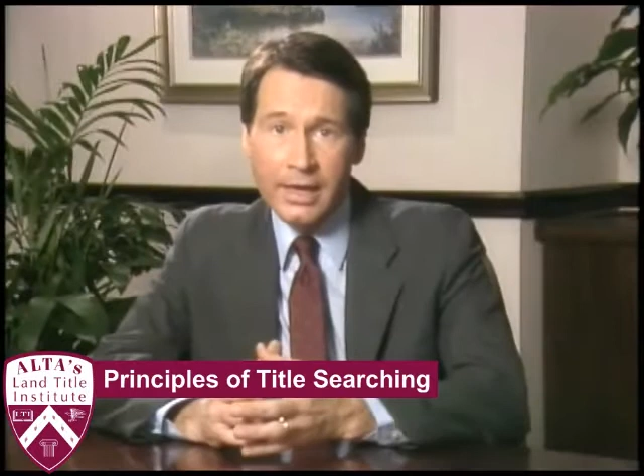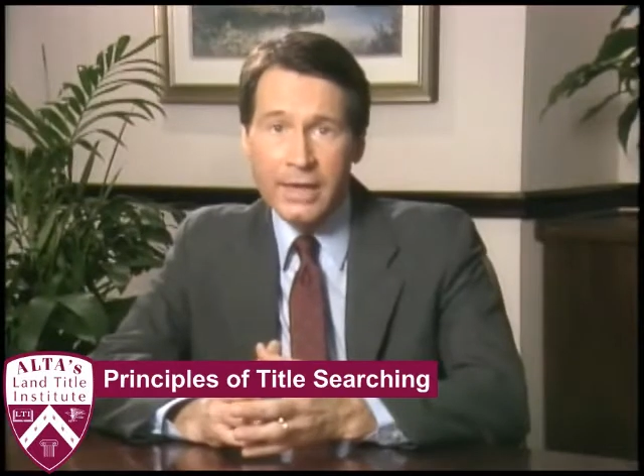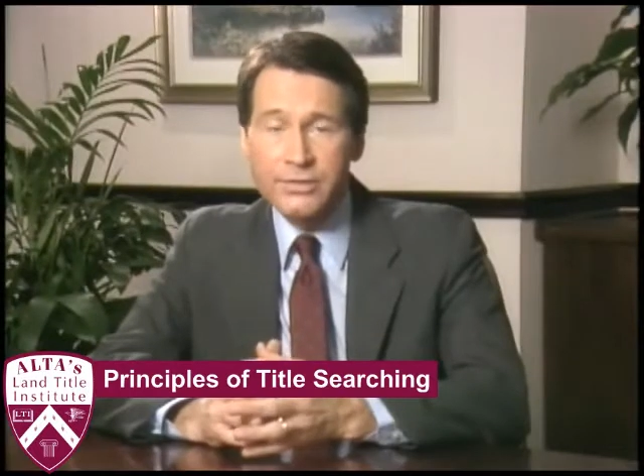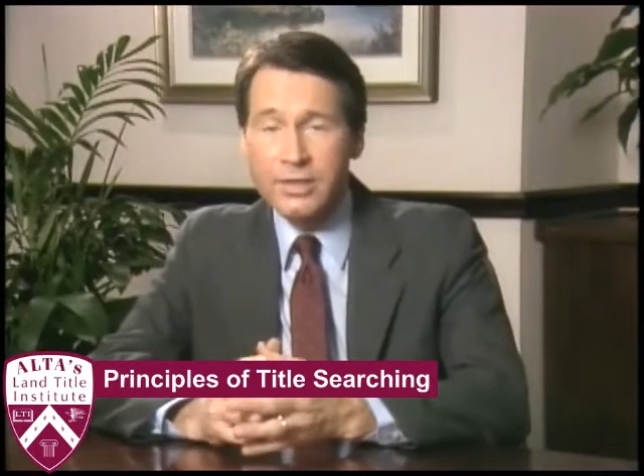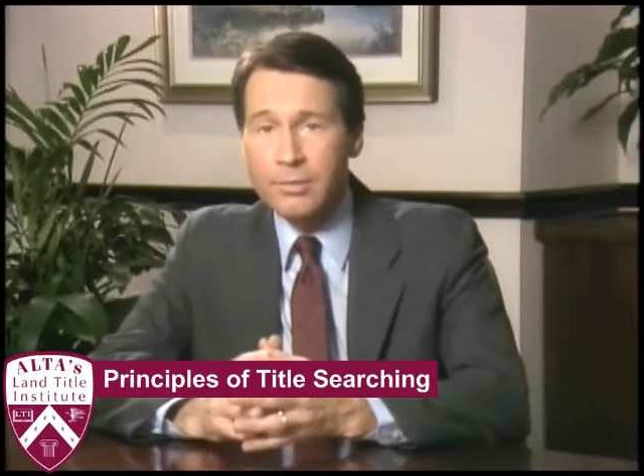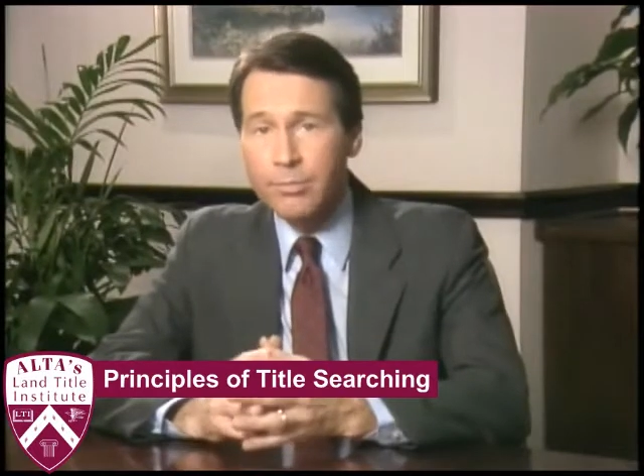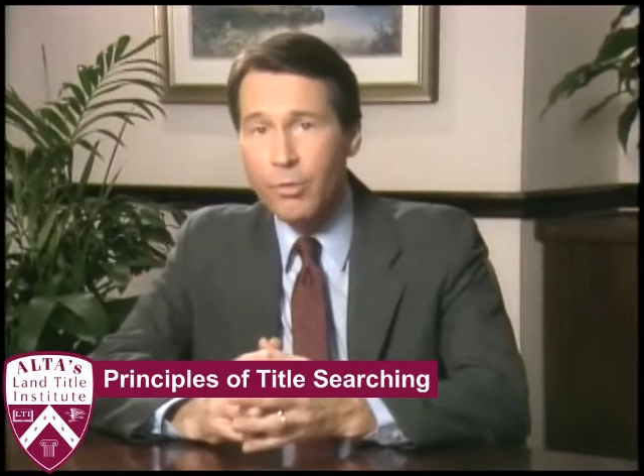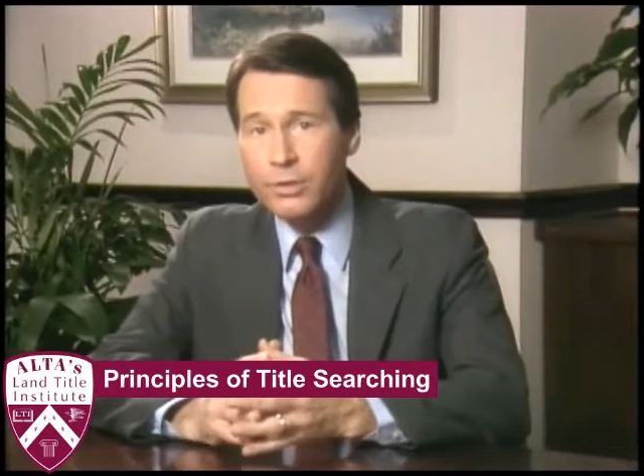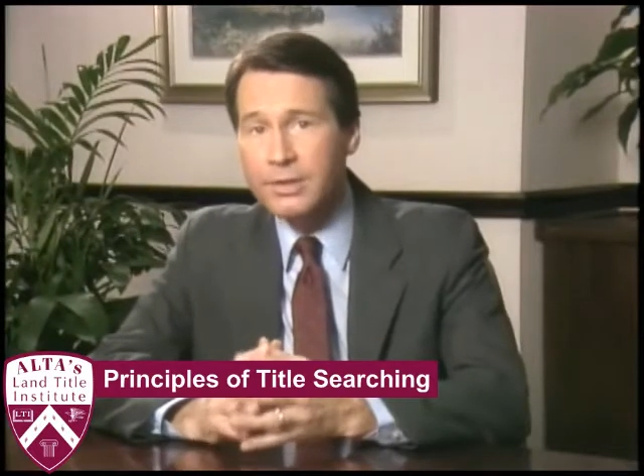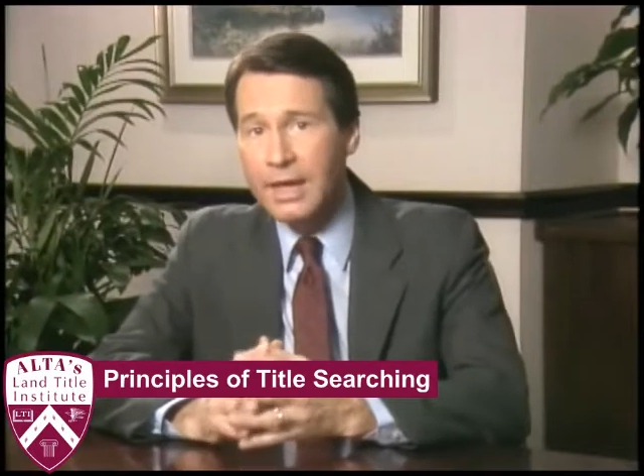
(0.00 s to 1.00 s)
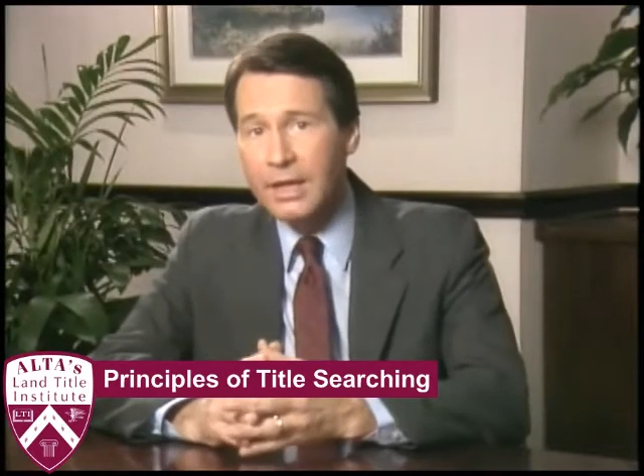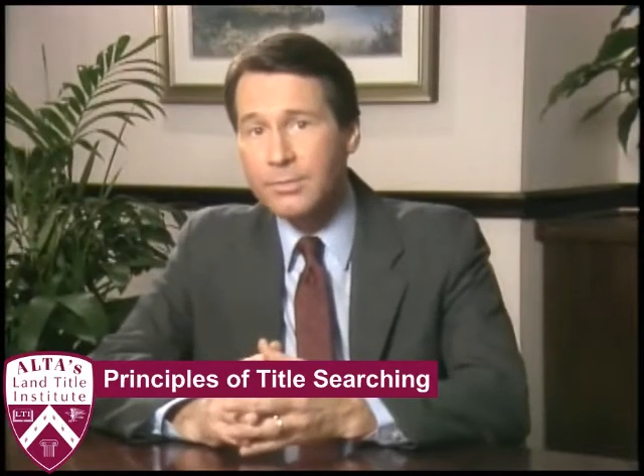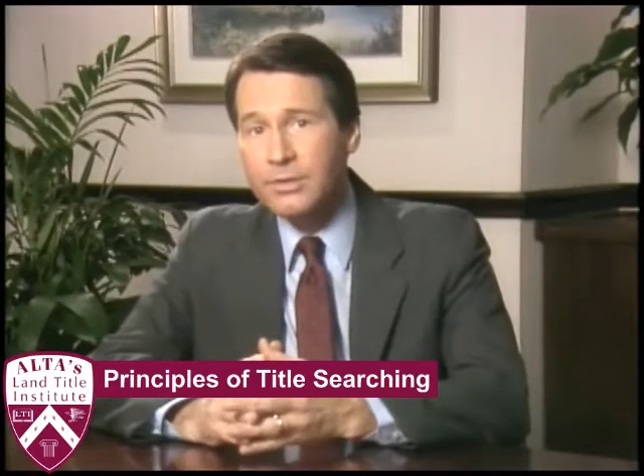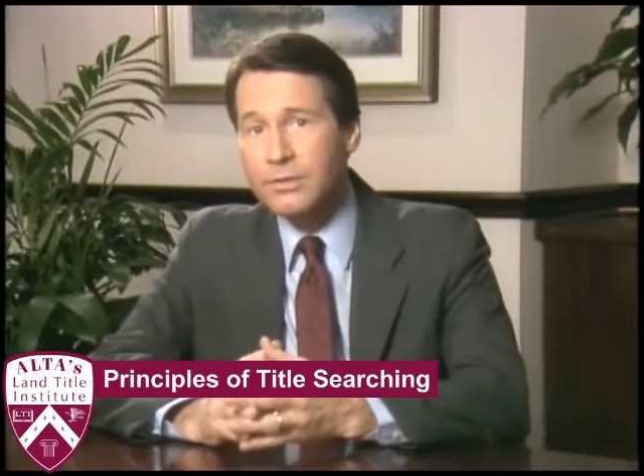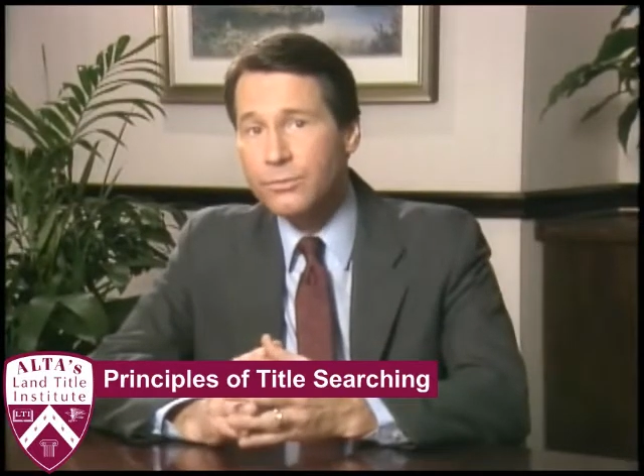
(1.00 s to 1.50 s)
is an important
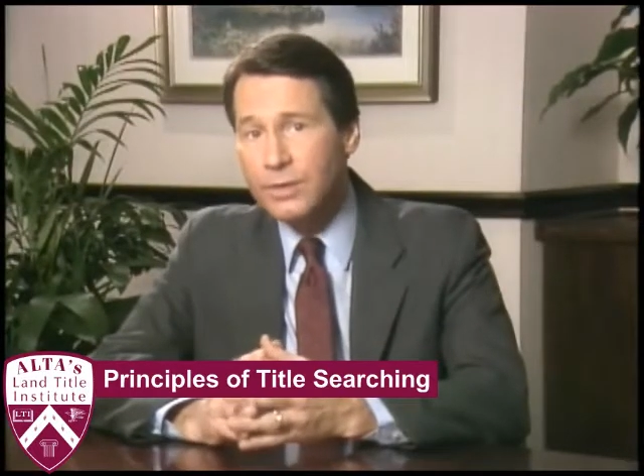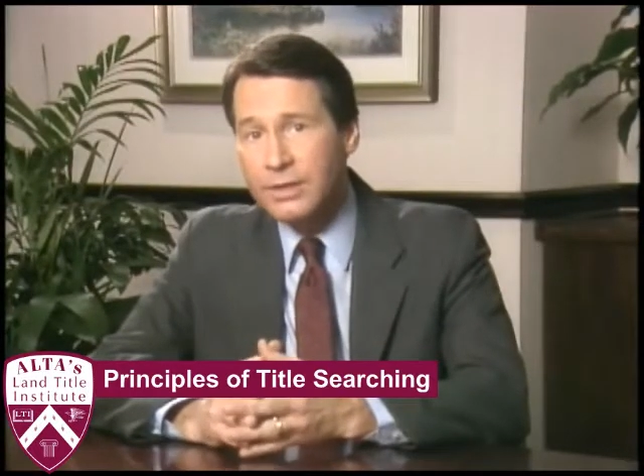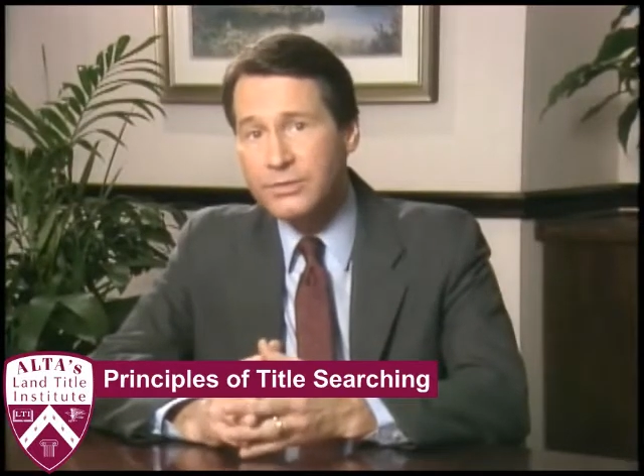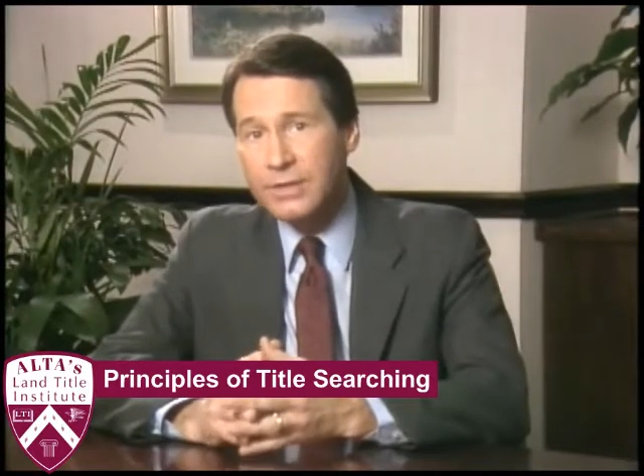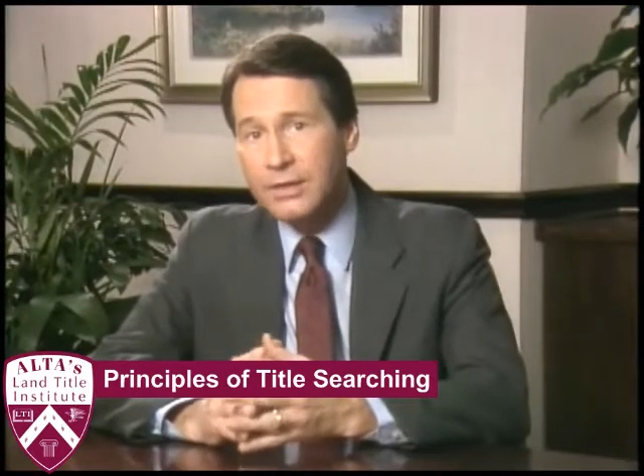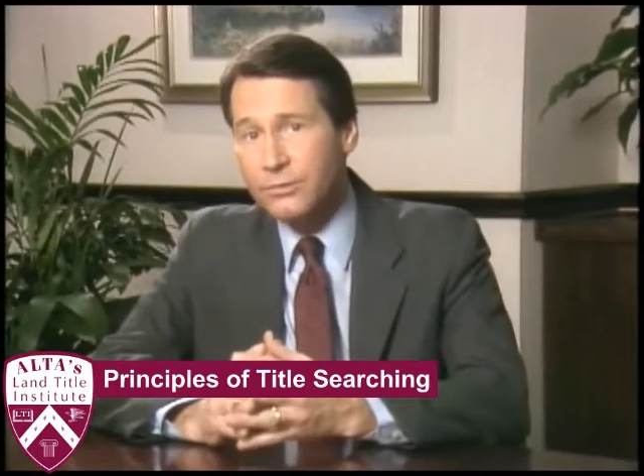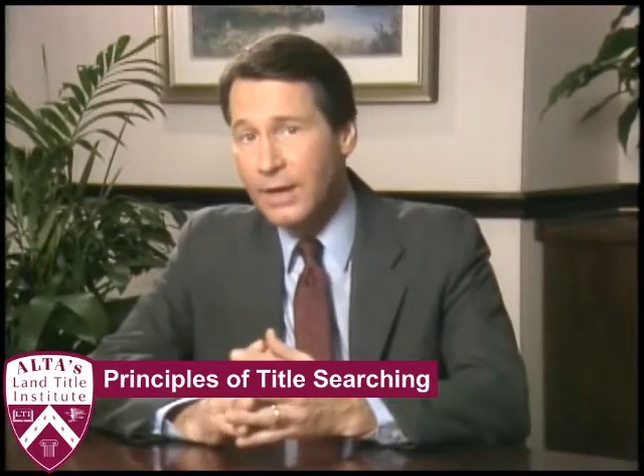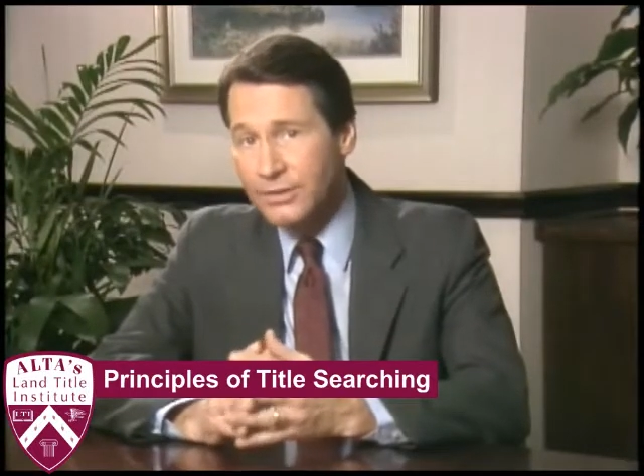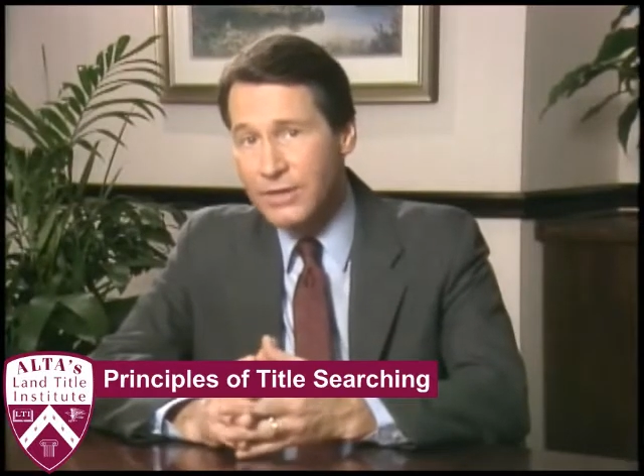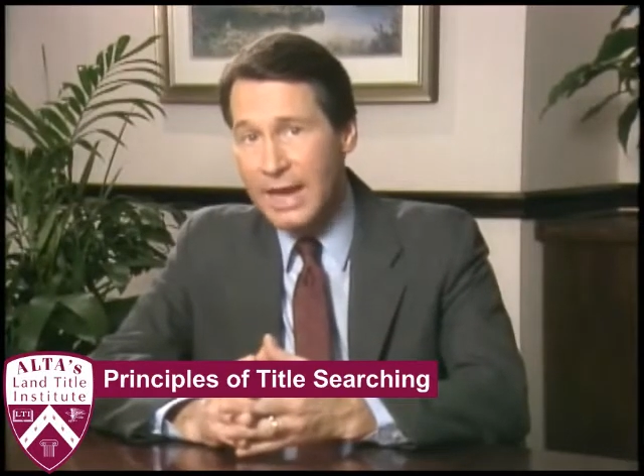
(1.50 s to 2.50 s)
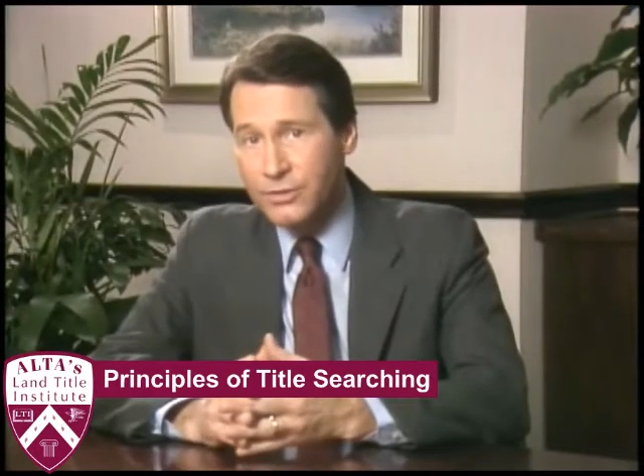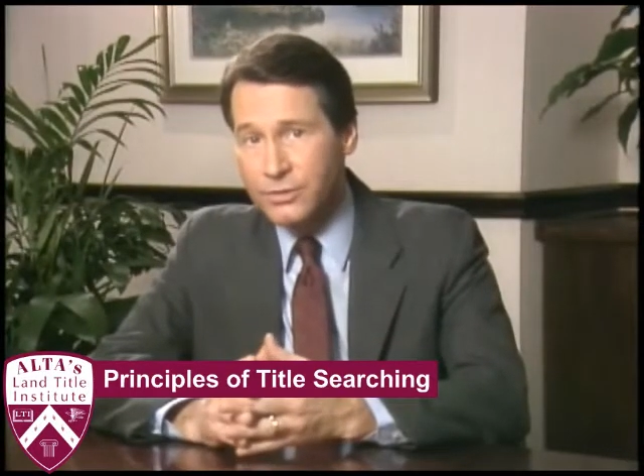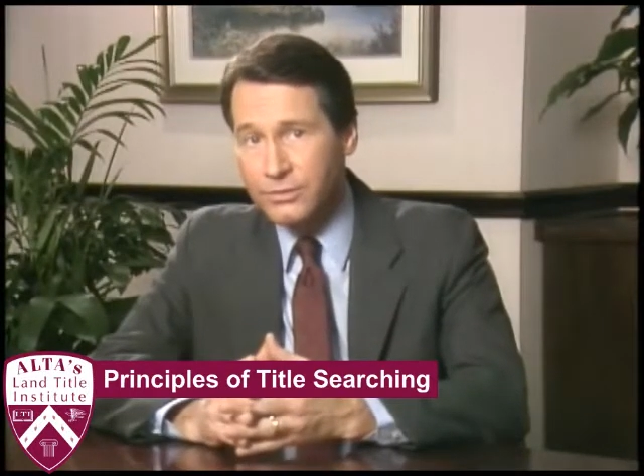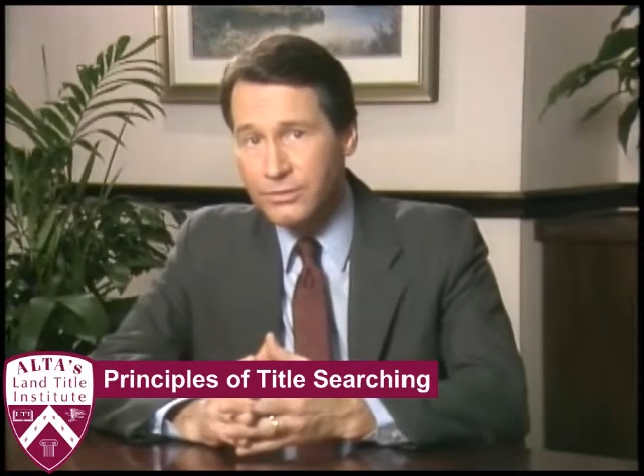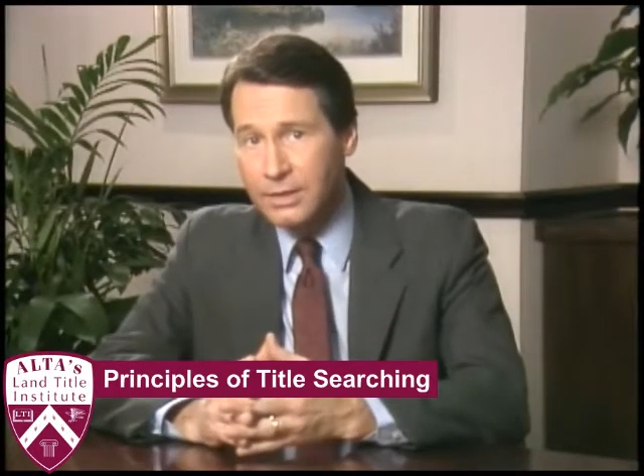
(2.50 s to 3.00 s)
element in real estate
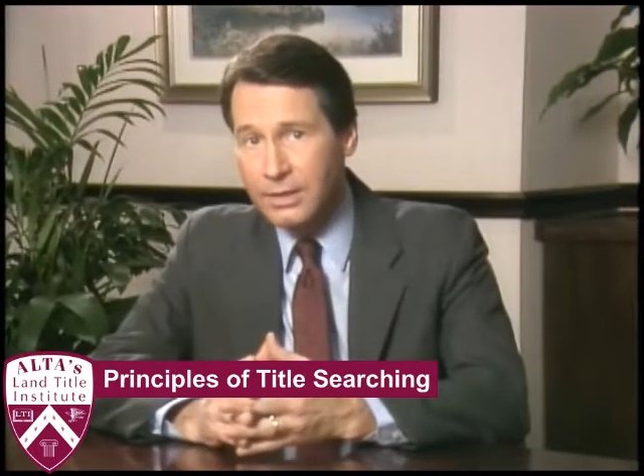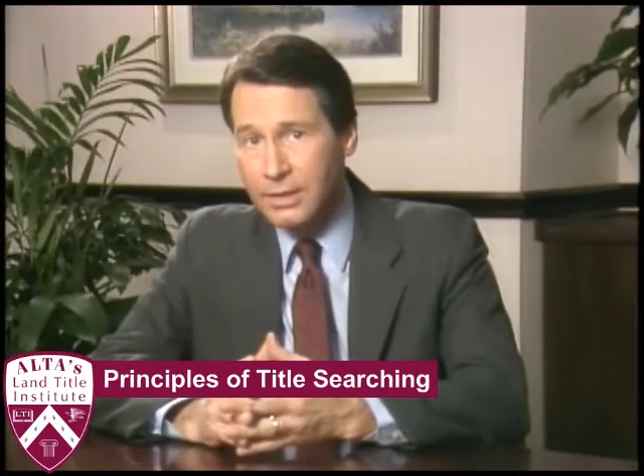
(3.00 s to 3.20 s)
transactions